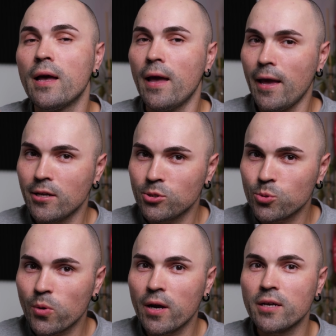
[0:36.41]
and
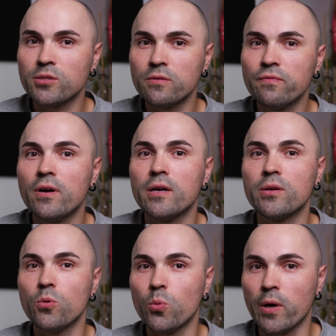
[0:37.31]
try to find a
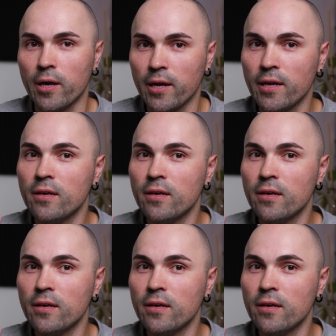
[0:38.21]
way